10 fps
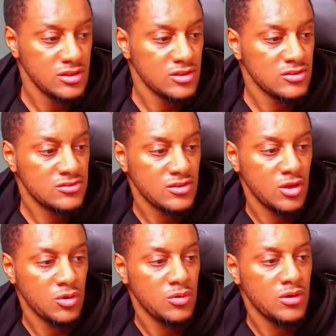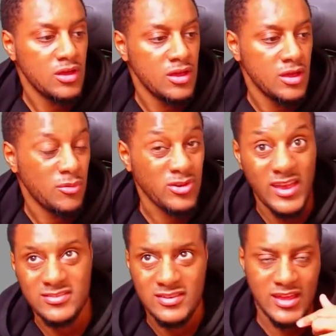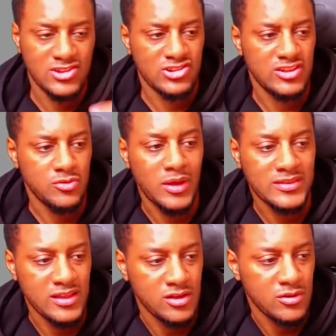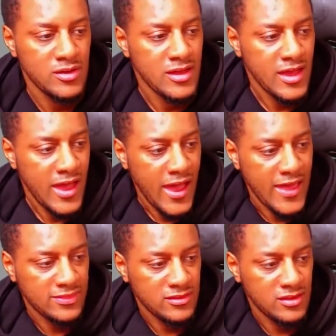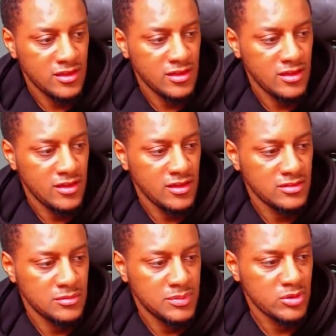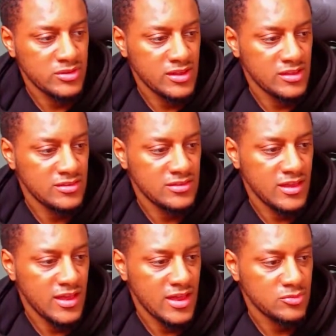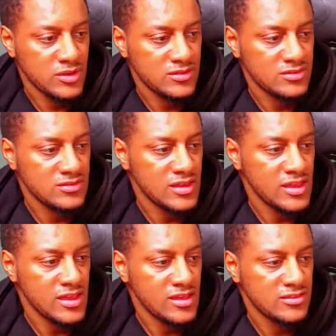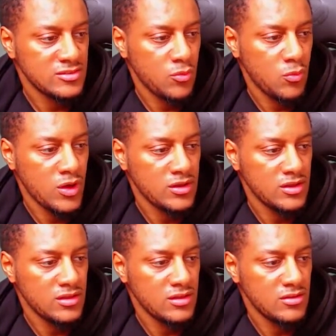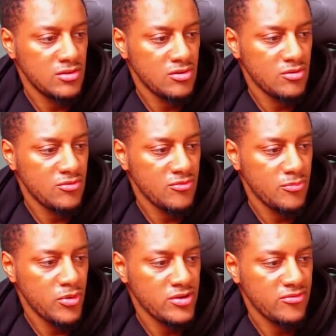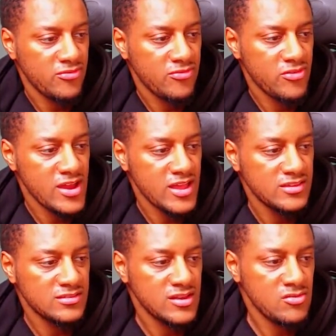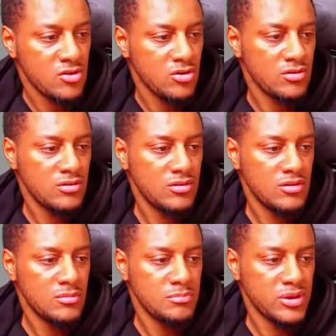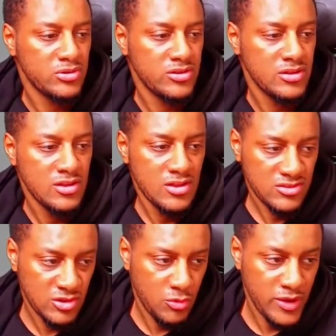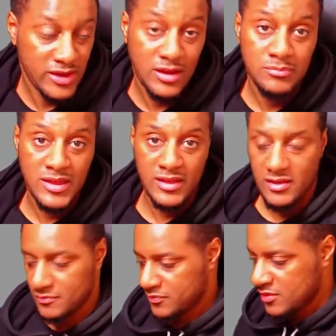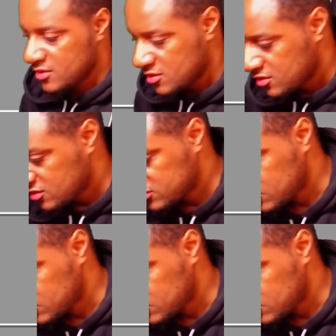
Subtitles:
so or yesterday actually, so 1 day ago. And the build is, as we can see, it is the 1.30 build, so we can update. So